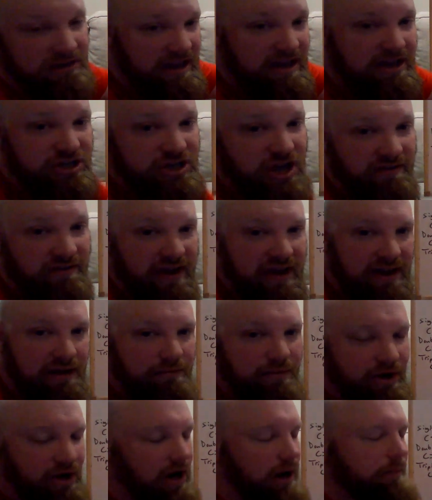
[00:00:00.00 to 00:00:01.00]
they each have 8,
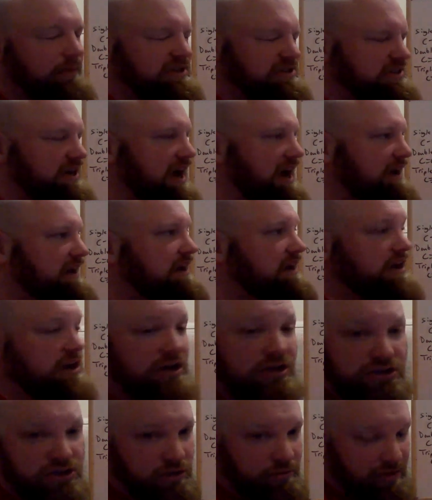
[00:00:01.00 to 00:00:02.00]
but carbon's not.
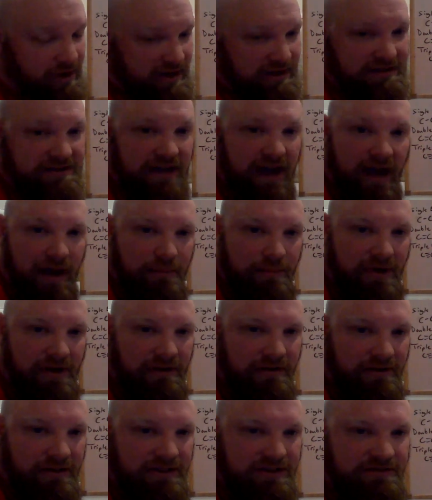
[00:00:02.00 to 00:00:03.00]
So you pick a side,
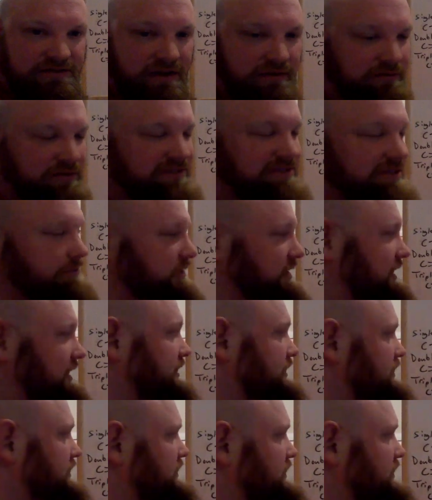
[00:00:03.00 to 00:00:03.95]
pick your least favorite sibling.